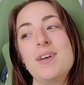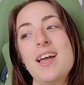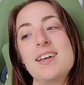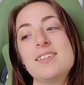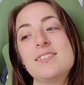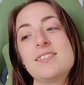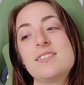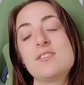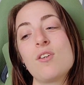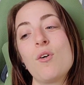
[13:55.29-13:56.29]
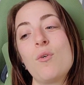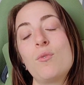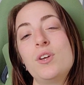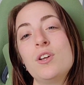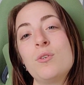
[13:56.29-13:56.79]
and so,
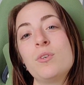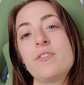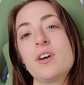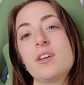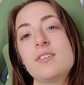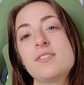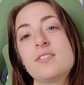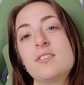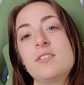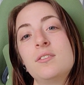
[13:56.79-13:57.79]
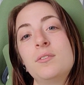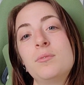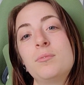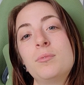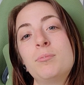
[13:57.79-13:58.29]
you know, we've got to still
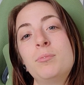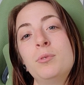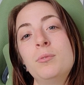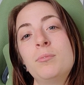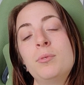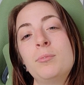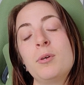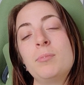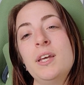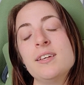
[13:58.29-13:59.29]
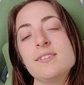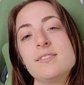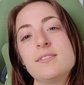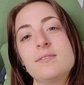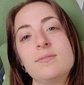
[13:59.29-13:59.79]
poop our pants.